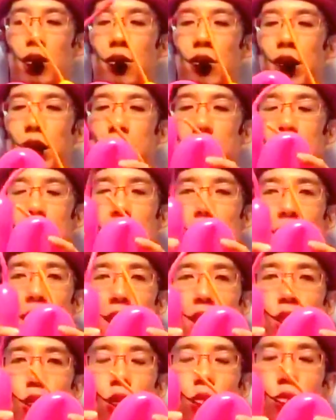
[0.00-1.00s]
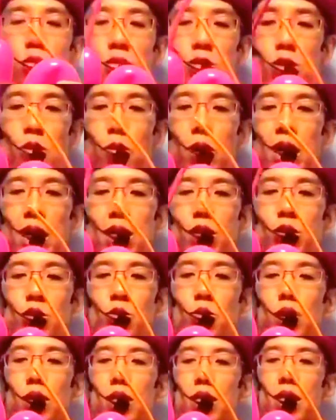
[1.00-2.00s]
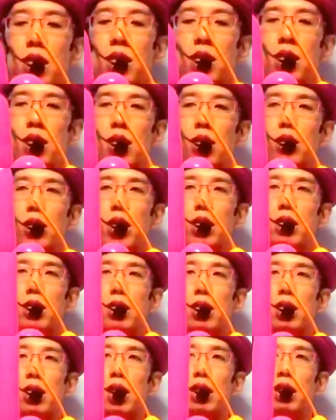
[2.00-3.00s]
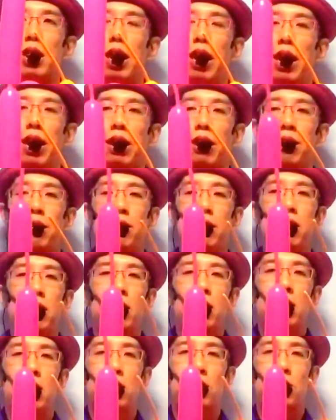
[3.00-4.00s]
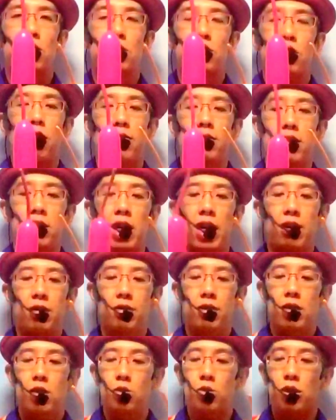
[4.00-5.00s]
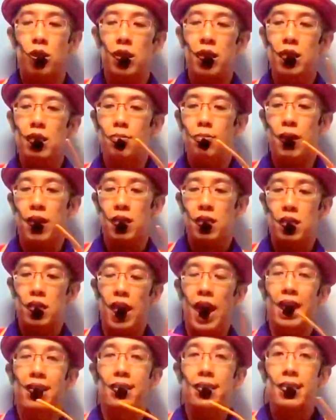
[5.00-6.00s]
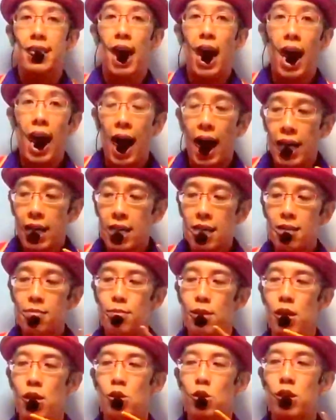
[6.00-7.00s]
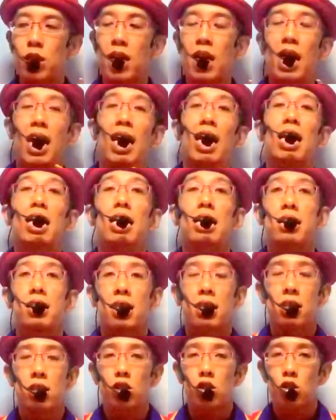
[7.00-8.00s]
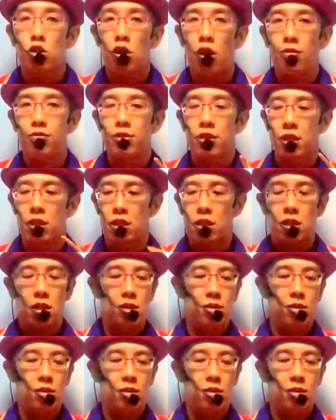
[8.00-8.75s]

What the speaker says: Right, just like so. So when I squeeze it, you can see that the air is going to travel down. So this makes the entire balloon a little softer.